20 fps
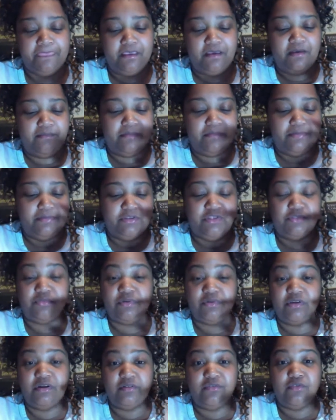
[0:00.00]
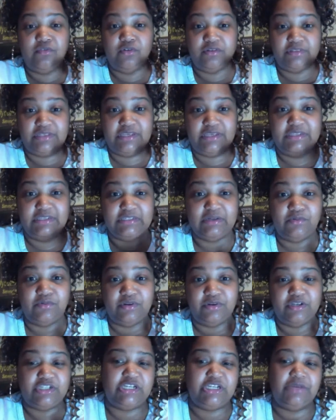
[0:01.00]
maybe 3 or 4 things I
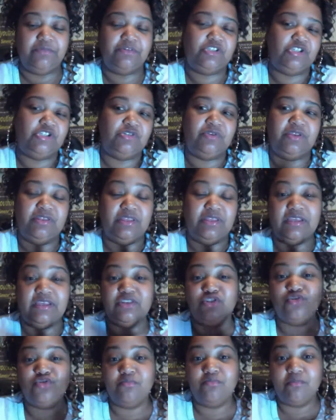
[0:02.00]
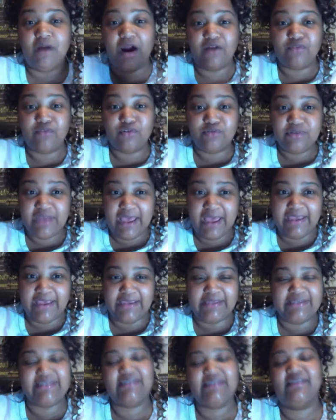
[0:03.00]
want to share with you. And then tomorrow
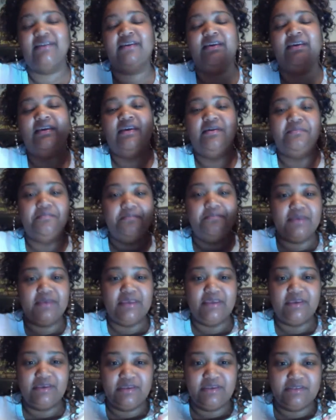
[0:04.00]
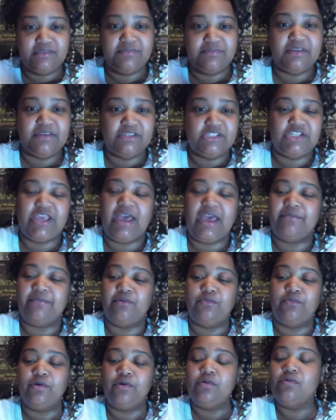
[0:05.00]
night, me and Tamika
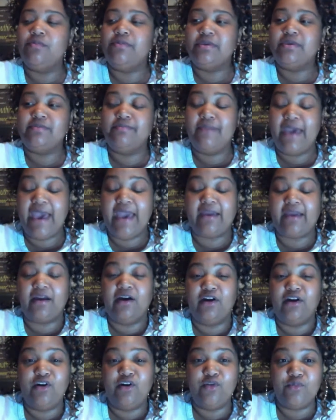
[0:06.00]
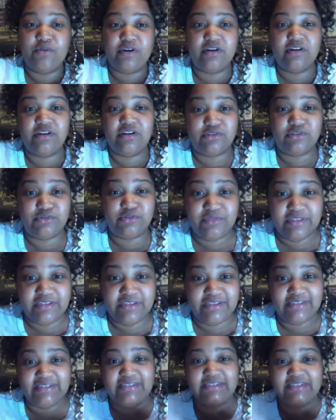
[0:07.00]
Chapman, we will be back on. We're going to do
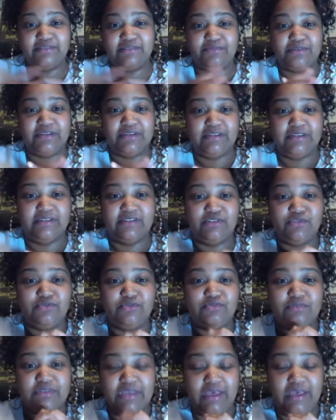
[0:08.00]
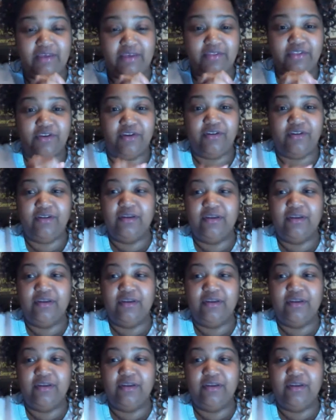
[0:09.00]
this series together.